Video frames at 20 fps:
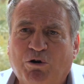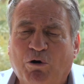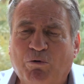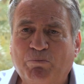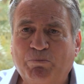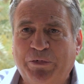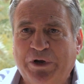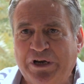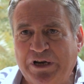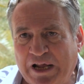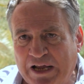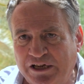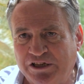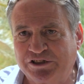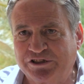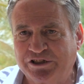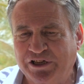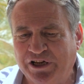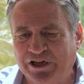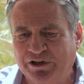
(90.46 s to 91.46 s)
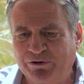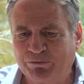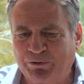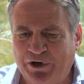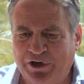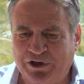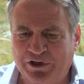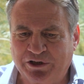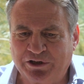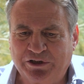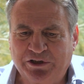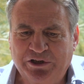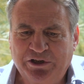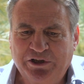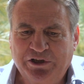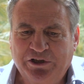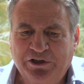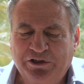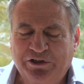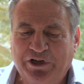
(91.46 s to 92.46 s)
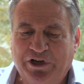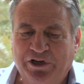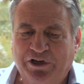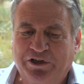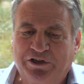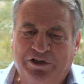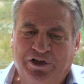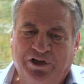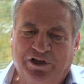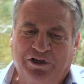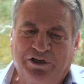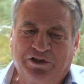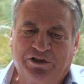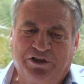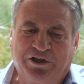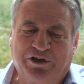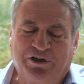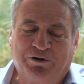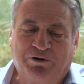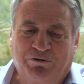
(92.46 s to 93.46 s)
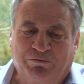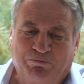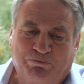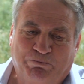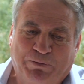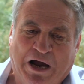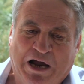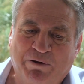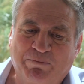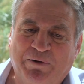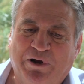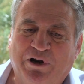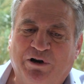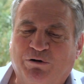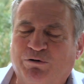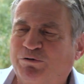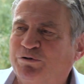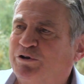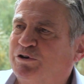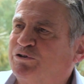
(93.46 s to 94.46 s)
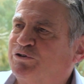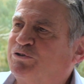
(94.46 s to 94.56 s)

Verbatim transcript: combination where the, the, the Bible or the